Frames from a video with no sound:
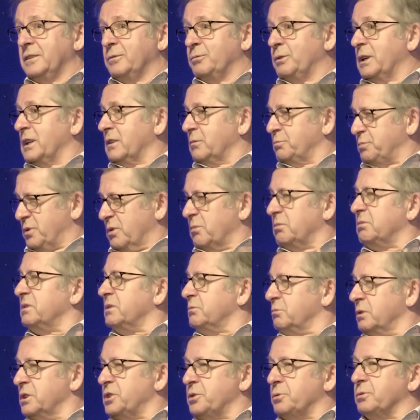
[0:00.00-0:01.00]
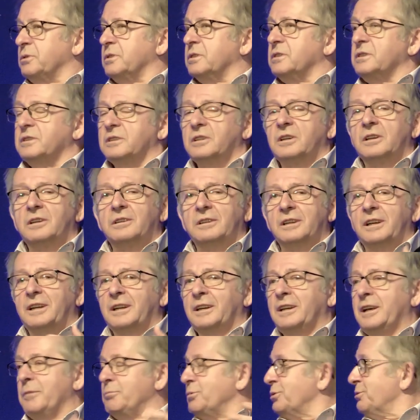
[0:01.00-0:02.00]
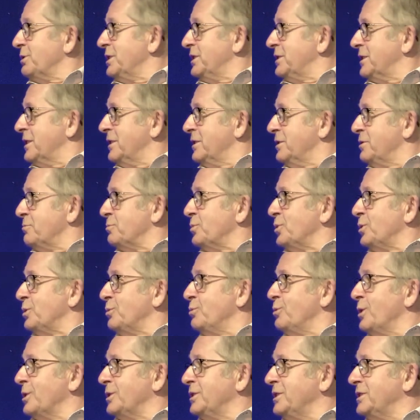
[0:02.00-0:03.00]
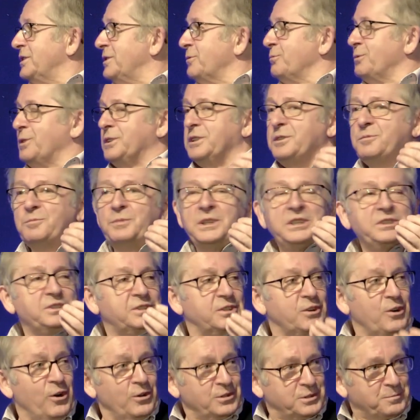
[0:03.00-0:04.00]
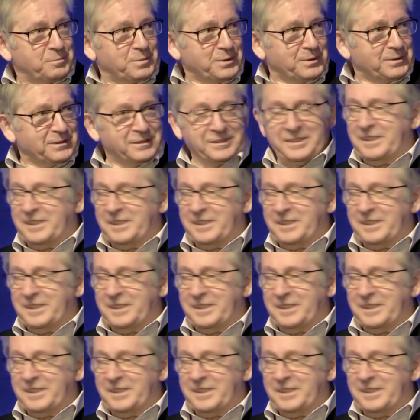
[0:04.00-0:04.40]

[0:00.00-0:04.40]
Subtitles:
Well, probably we should elaborate a little more what it means gospel.